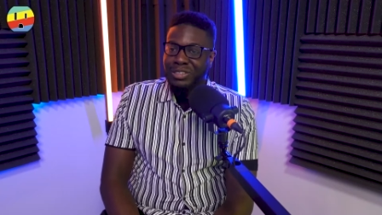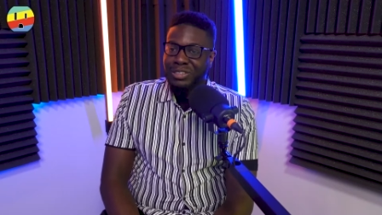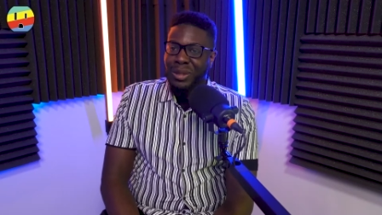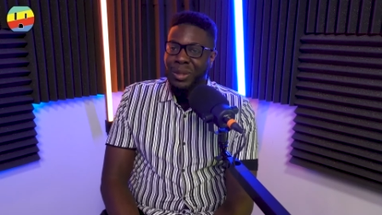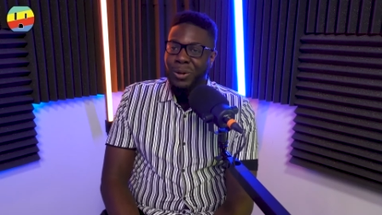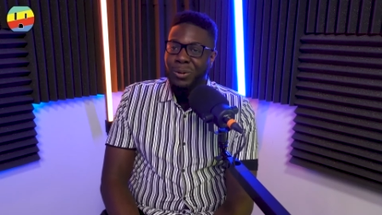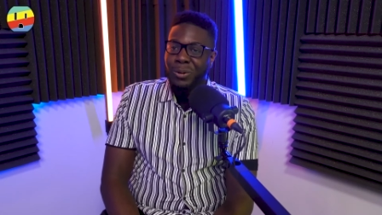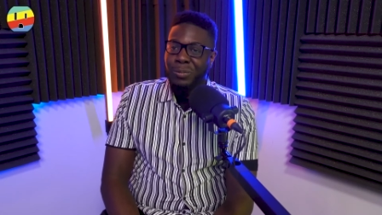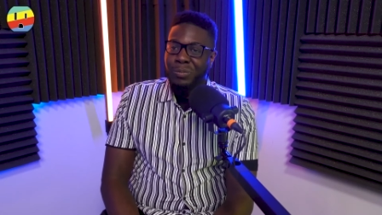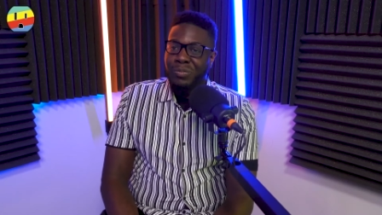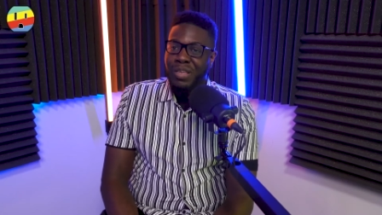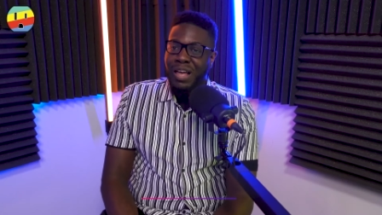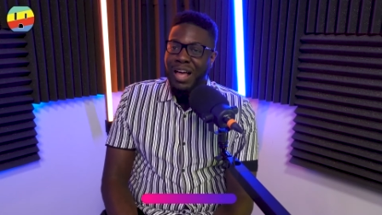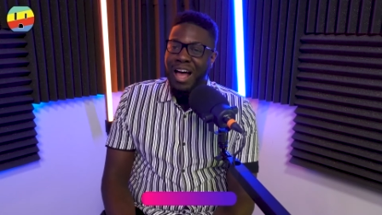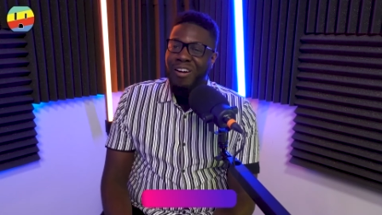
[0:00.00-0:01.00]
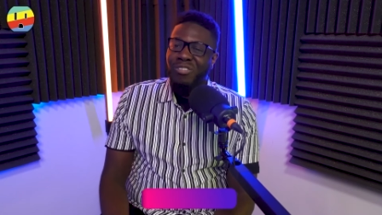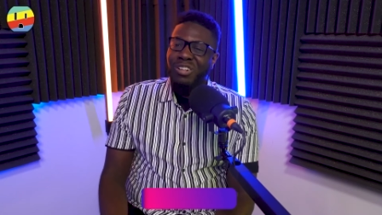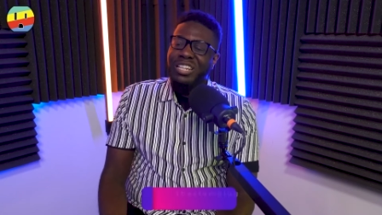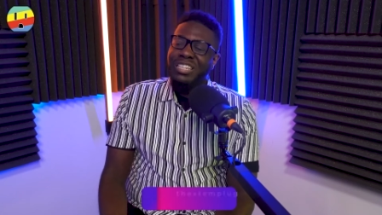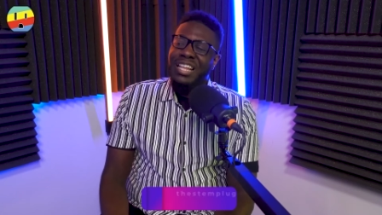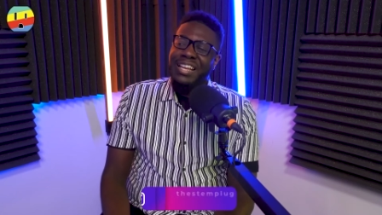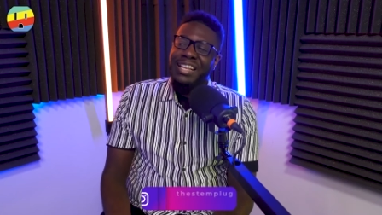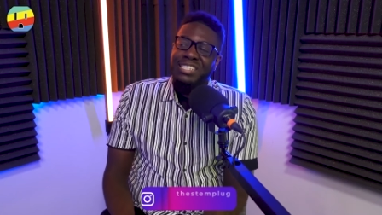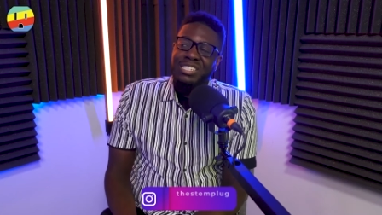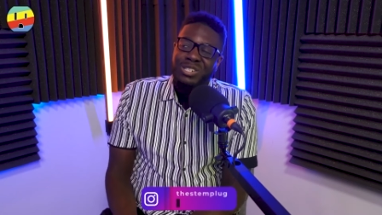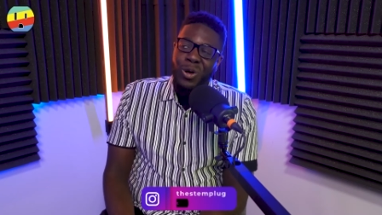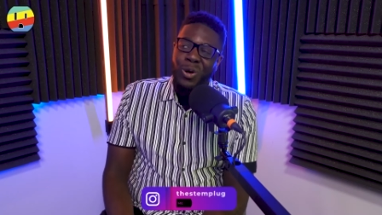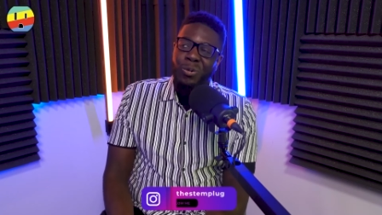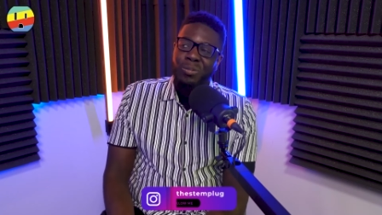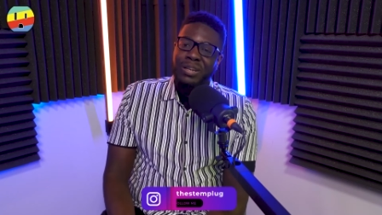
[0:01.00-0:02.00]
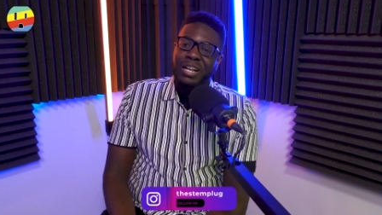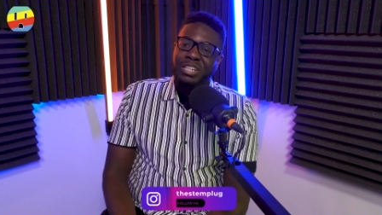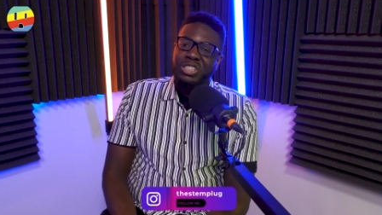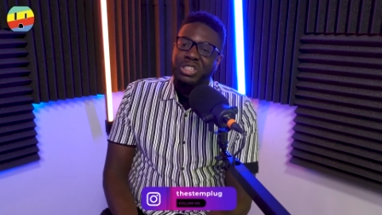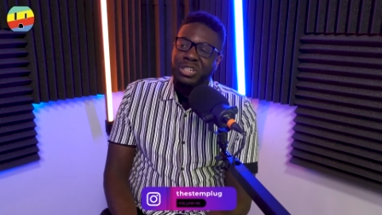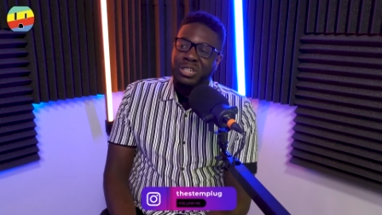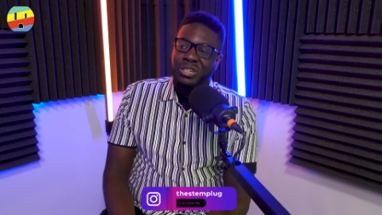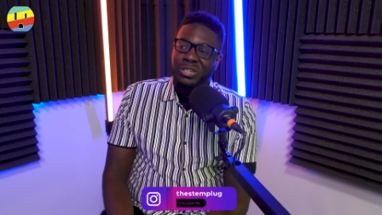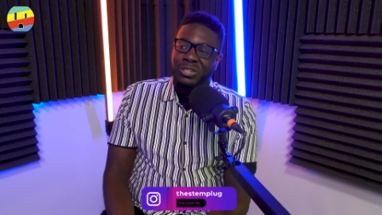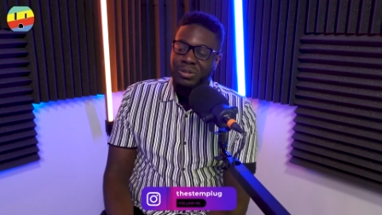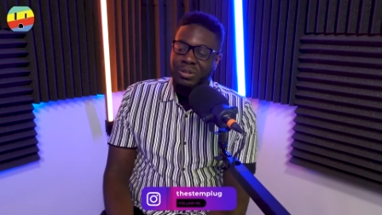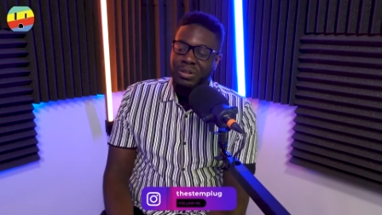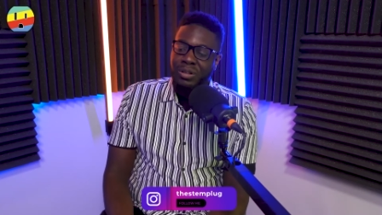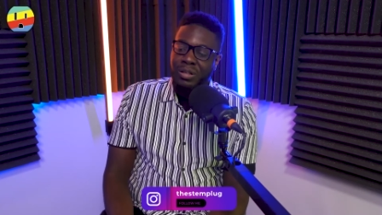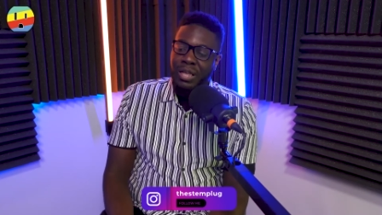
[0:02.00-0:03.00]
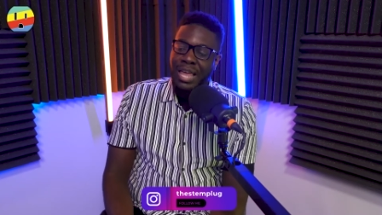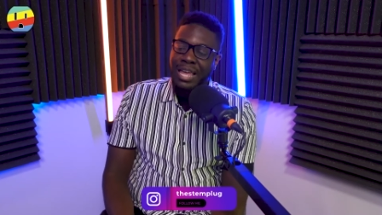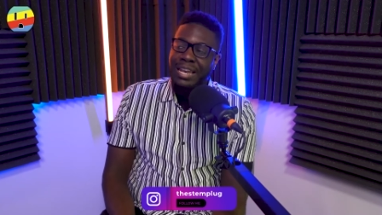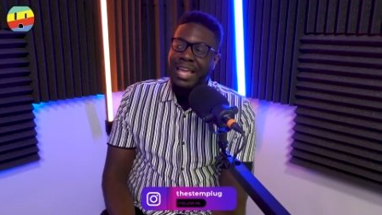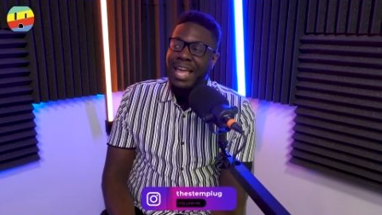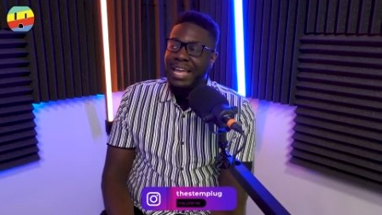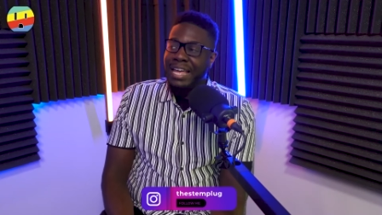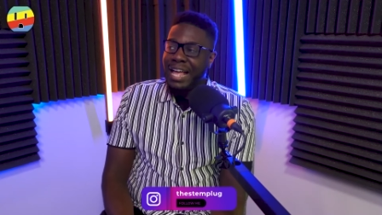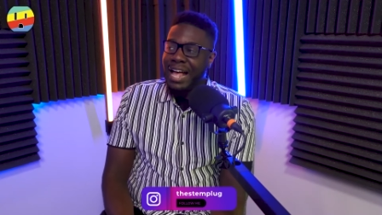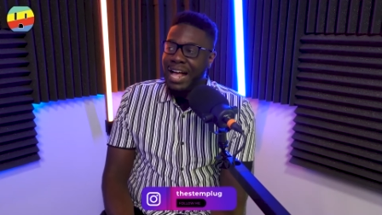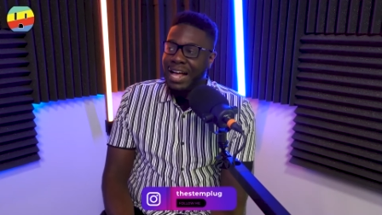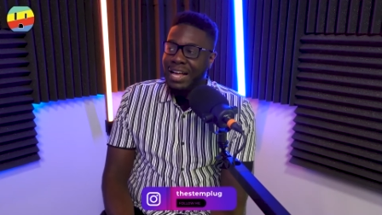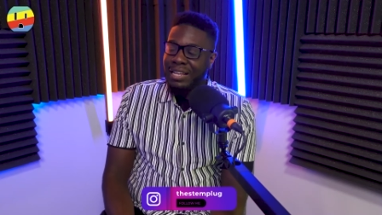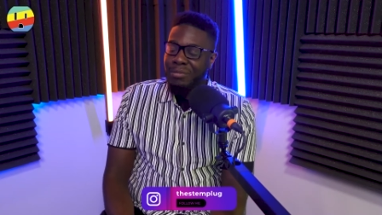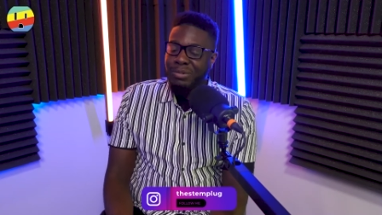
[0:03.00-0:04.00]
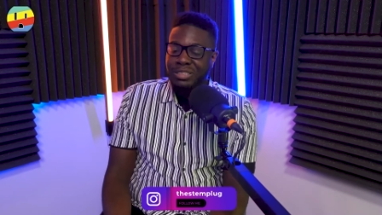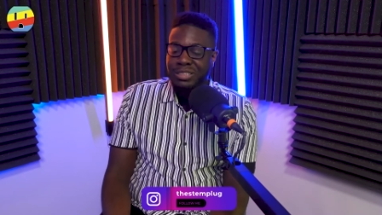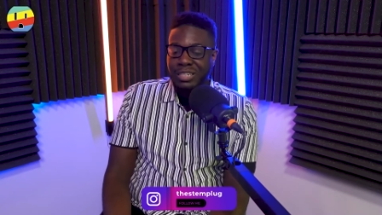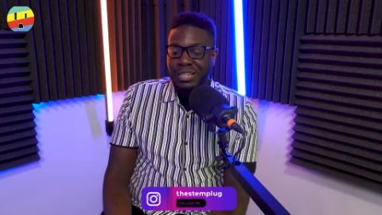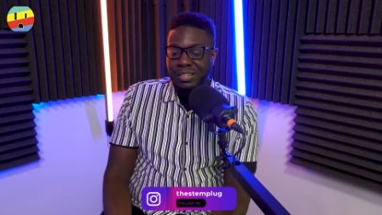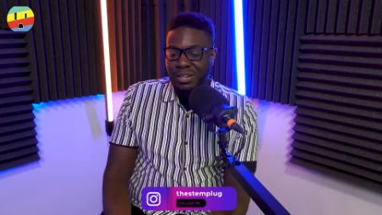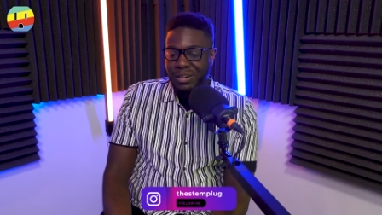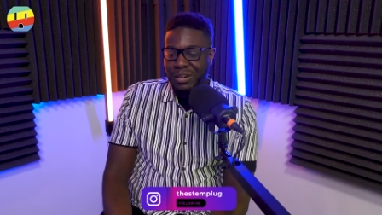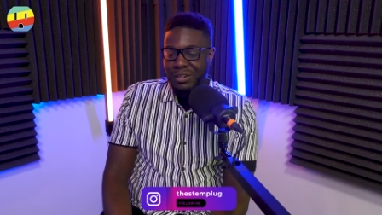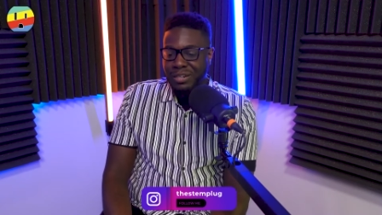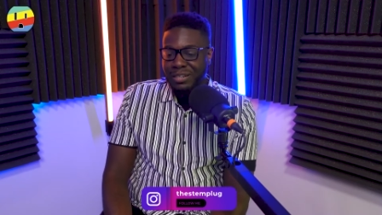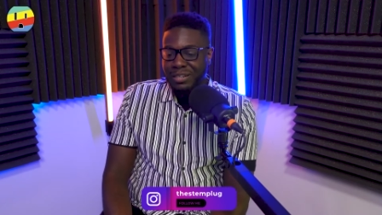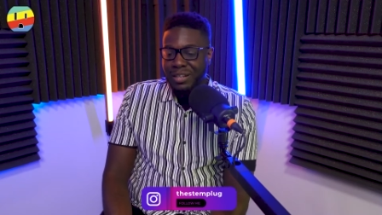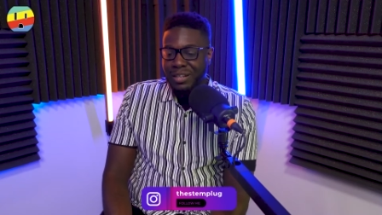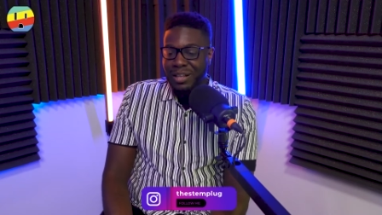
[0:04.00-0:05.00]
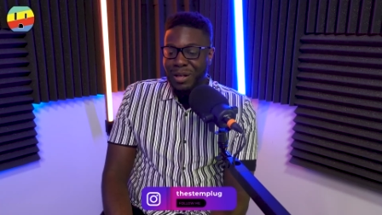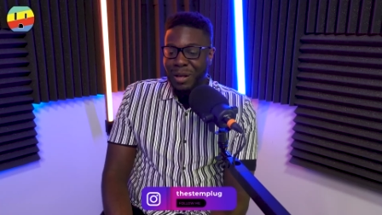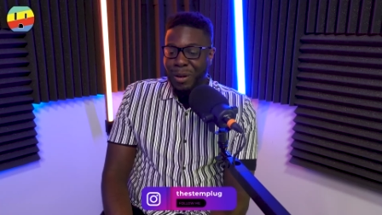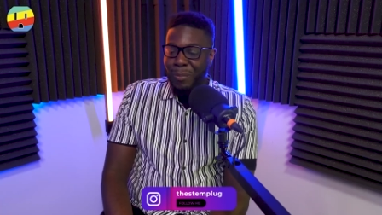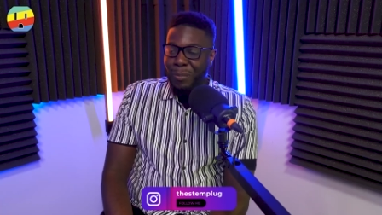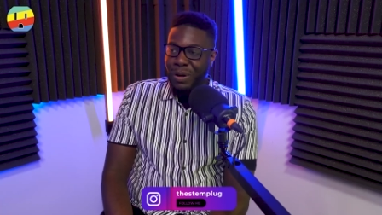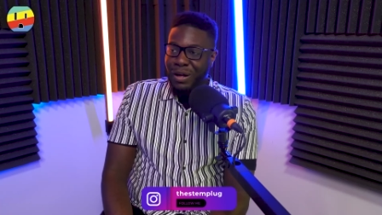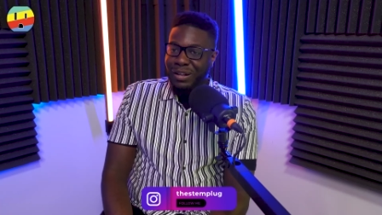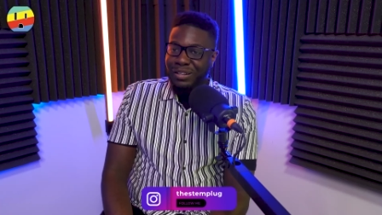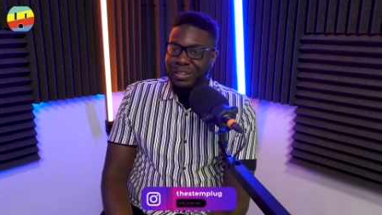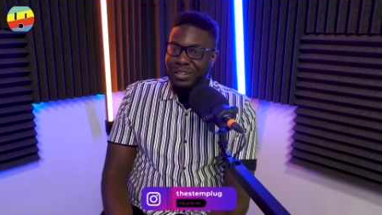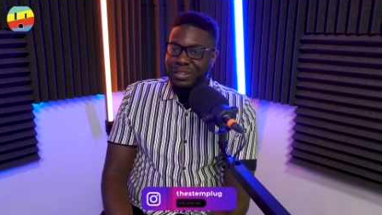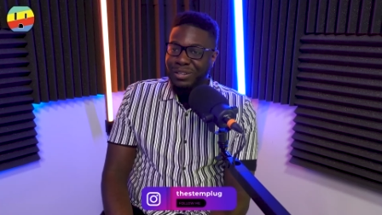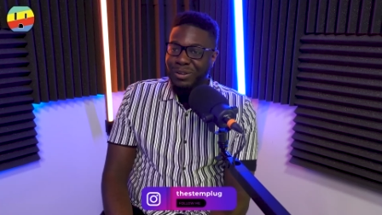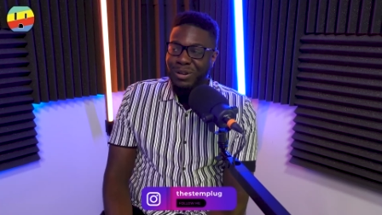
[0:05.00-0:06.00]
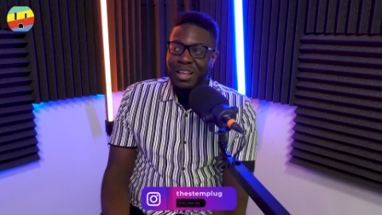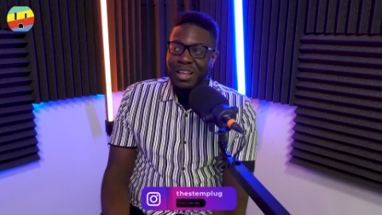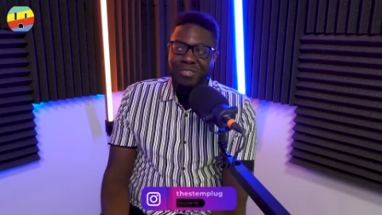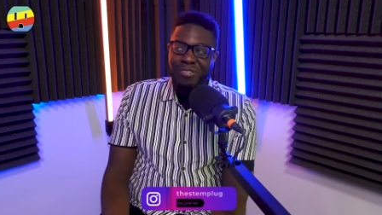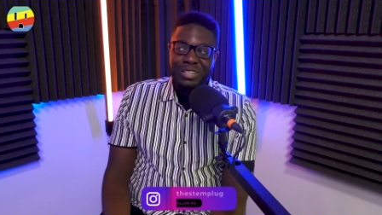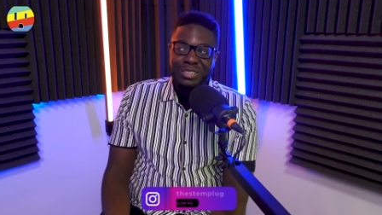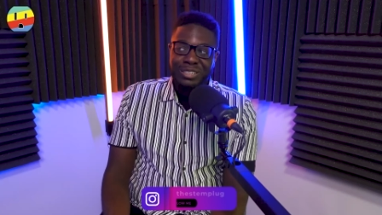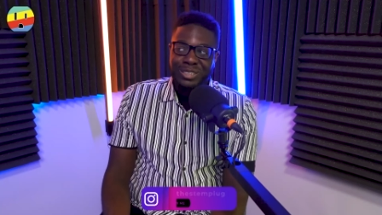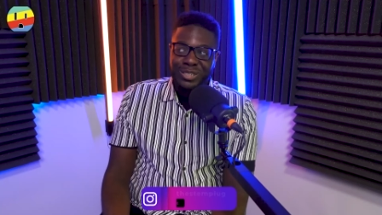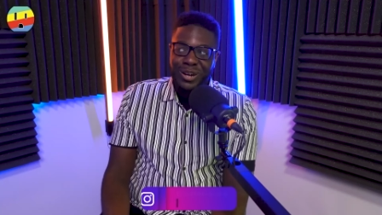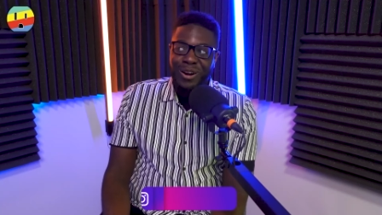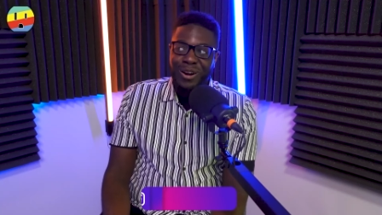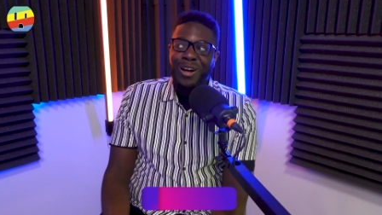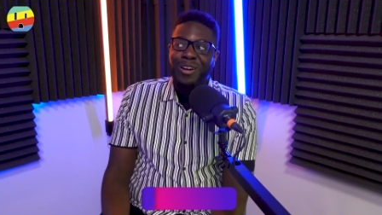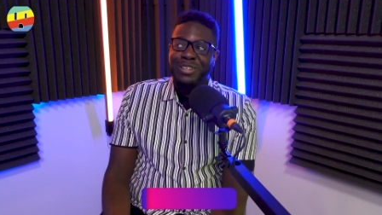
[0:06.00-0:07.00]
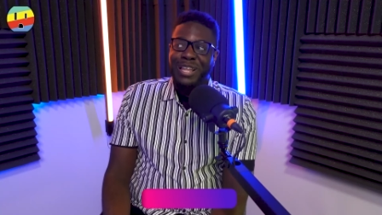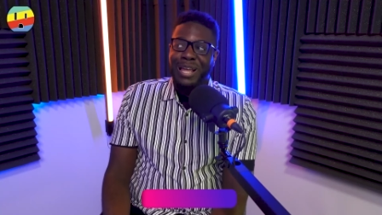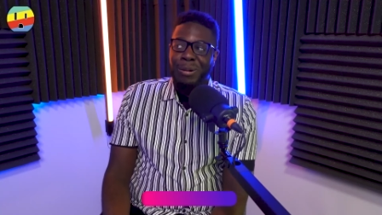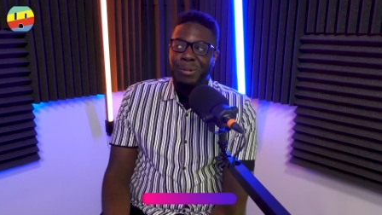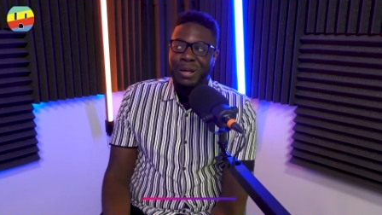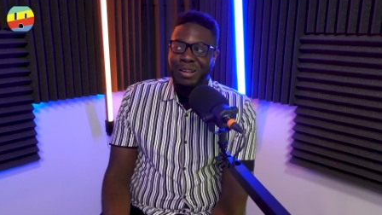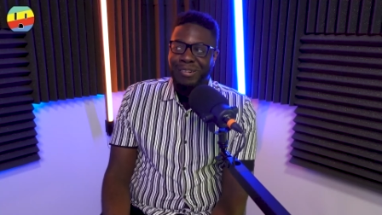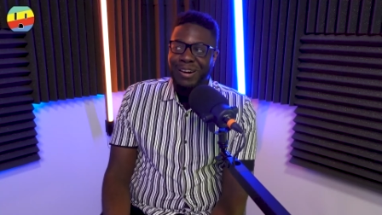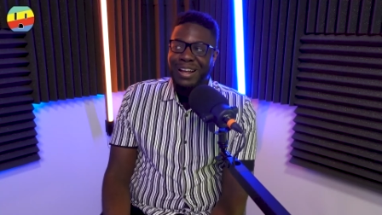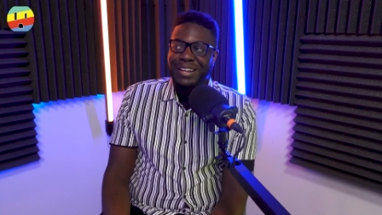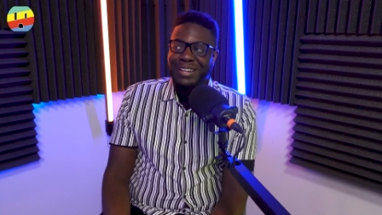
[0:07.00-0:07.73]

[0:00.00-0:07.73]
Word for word: So I really think it's dope that you're in AI and machine mm-hmm. learning, but you didn't really start off that way, right? right.